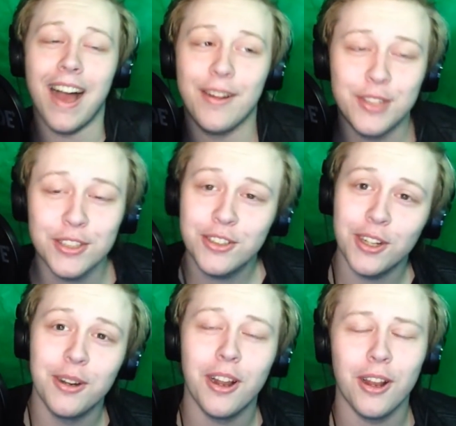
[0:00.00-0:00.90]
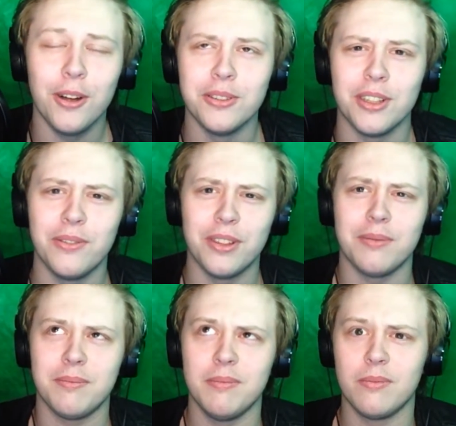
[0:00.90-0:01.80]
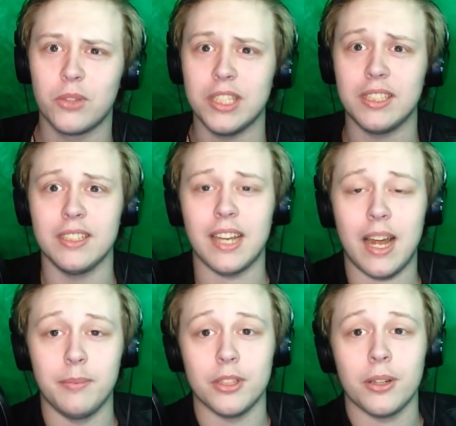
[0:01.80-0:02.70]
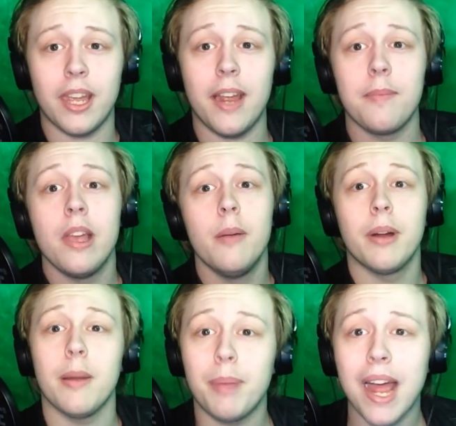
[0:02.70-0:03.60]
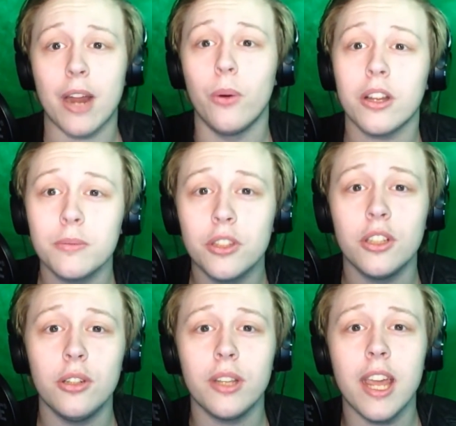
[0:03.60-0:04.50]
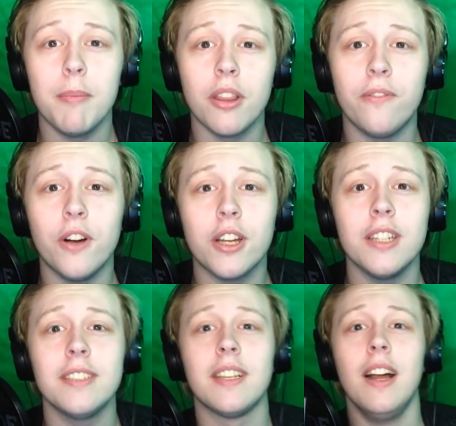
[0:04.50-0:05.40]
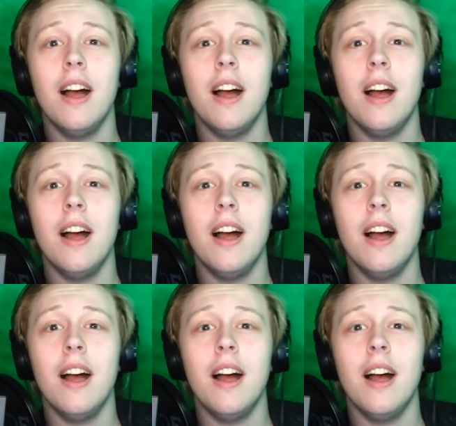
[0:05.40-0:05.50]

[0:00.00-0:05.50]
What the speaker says: I've just done loads over the recent times, okay? But I'm back. Welcome to the new year, motherfuckers.